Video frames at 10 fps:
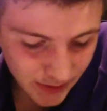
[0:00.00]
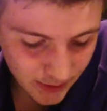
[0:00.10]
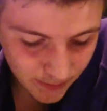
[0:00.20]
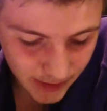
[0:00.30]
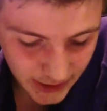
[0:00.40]

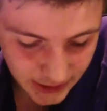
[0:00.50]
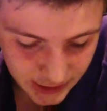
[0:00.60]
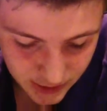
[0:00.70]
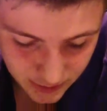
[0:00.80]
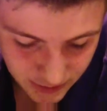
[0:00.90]
Combining
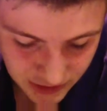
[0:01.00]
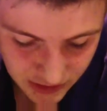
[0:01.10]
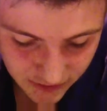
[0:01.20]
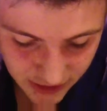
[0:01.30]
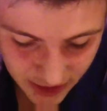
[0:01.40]
solutions
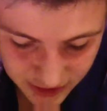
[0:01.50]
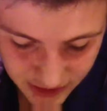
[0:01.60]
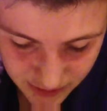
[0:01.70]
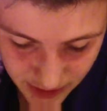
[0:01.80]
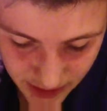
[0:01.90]
of
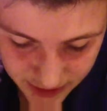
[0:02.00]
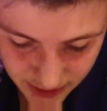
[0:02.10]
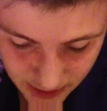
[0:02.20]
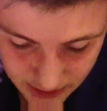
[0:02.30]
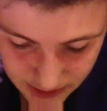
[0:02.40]
calcium
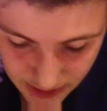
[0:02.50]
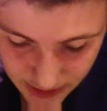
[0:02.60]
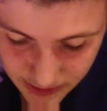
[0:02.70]
hydroxide